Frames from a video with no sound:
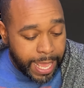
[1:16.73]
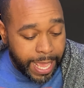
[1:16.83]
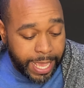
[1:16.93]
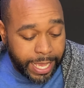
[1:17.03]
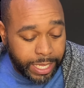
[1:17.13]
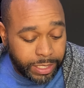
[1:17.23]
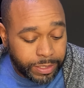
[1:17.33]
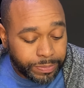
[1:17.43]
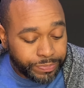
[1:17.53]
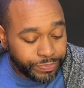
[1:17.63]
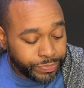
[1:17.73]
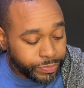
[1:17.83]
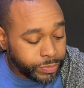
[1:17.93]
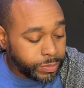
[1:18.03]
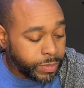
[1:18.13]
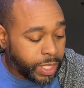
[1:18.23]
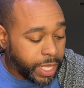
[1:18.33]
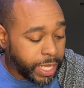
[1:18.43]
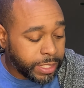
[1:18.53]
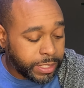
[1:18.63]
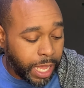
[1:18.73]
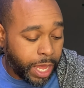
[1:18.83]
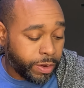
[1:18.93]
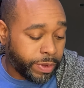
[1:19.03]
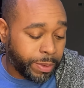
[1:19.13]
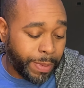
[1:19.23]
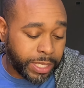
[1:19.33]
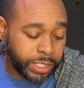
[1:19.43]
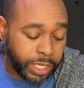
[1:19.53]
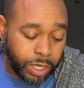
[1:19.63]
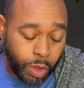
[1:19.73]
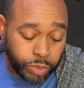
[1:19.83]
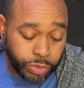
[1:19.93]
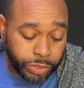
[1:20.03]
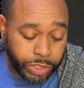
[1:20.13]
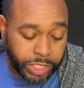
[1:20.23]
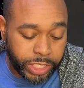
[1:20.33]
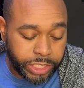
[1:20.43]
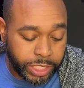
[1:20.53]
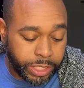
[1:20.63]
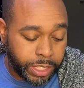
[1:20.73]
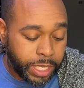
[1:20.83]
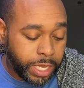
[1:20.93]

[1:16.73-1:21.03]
and it's honoring mexican culture and tradition